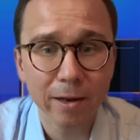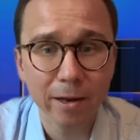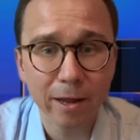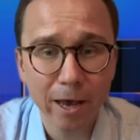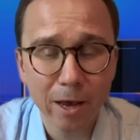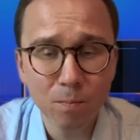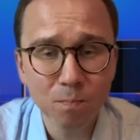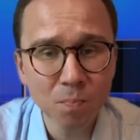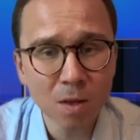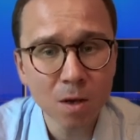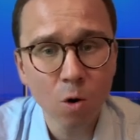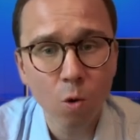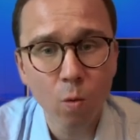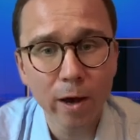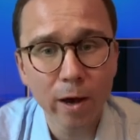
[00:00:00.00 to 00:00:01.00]
name
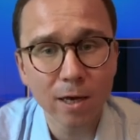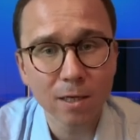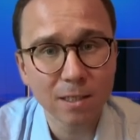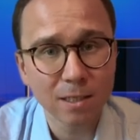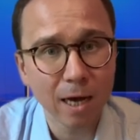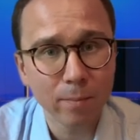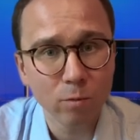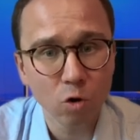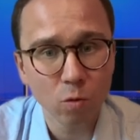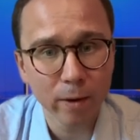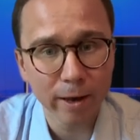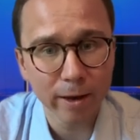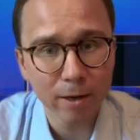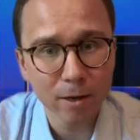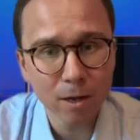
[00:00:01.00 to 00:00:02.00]
where
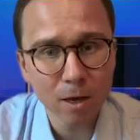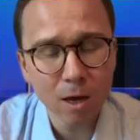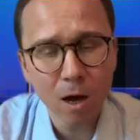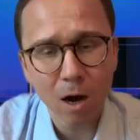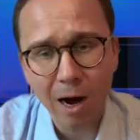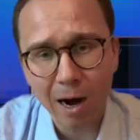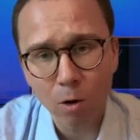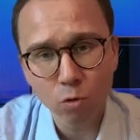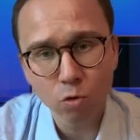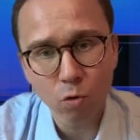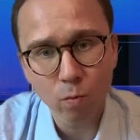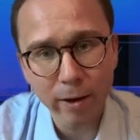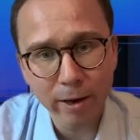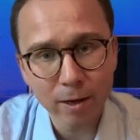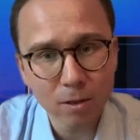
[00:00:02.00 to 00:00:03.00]
subdomain
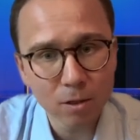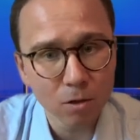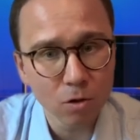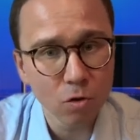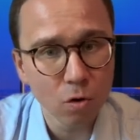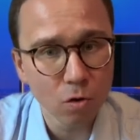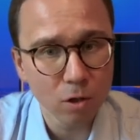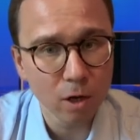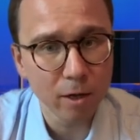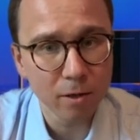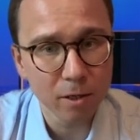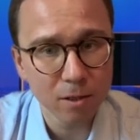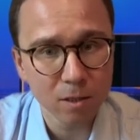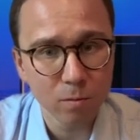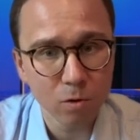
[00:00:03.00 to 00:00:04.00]

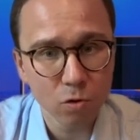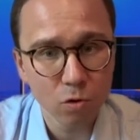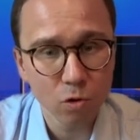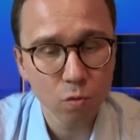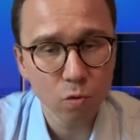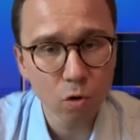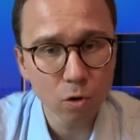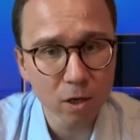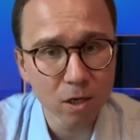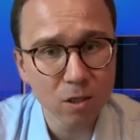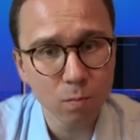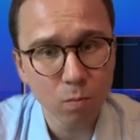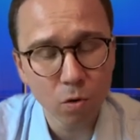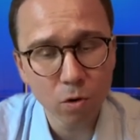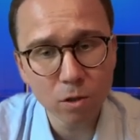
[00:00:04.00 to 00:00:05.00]
automate.unreasonable.org is
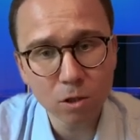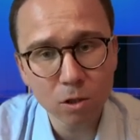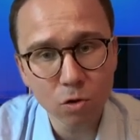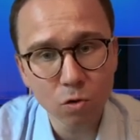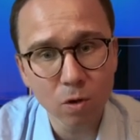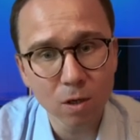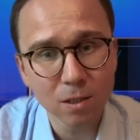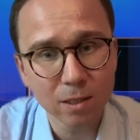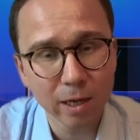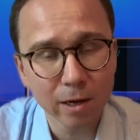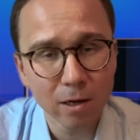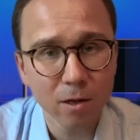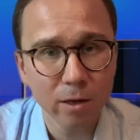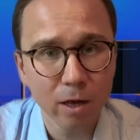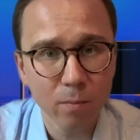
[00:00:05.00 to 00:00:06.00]
pointing to
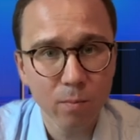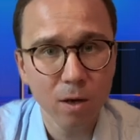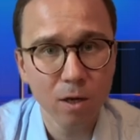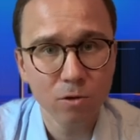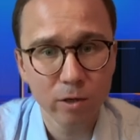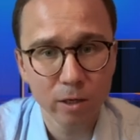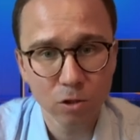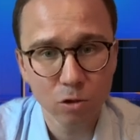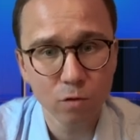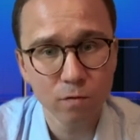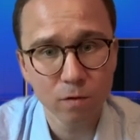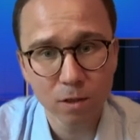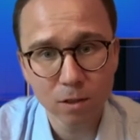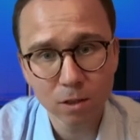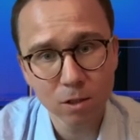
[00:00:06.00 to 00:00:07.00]
exactly the IP address of
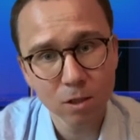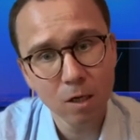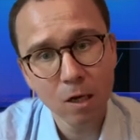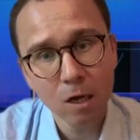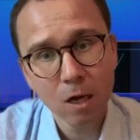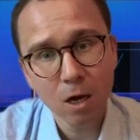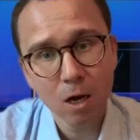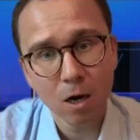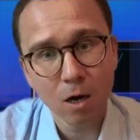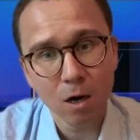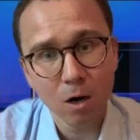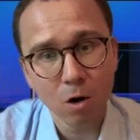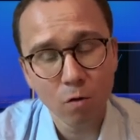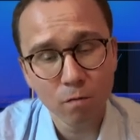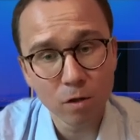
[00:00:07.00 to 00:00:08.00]
this
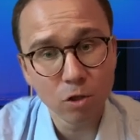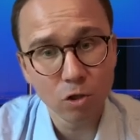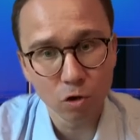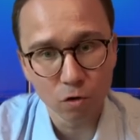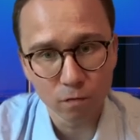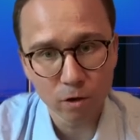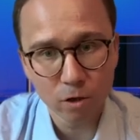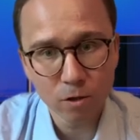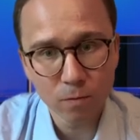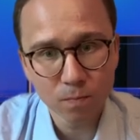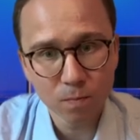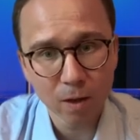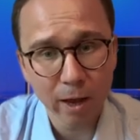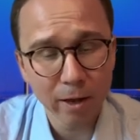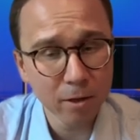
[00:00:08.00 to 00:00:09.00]
server,
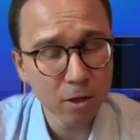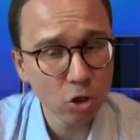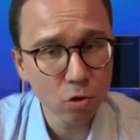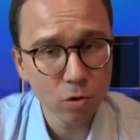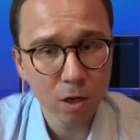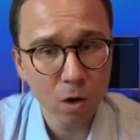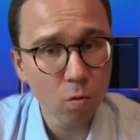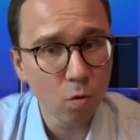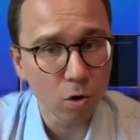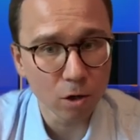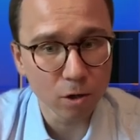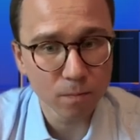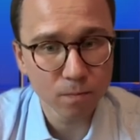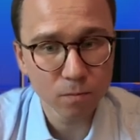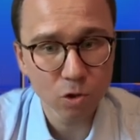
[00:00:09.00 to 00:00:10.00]
and it should now
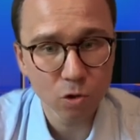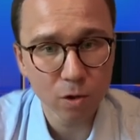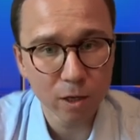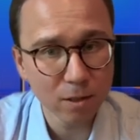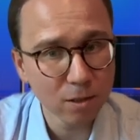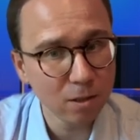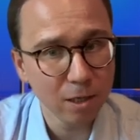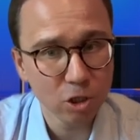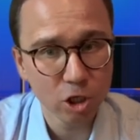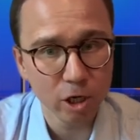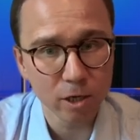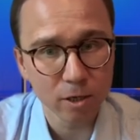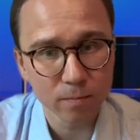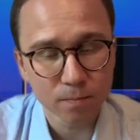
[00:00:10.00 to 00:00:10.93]
work. So let's check.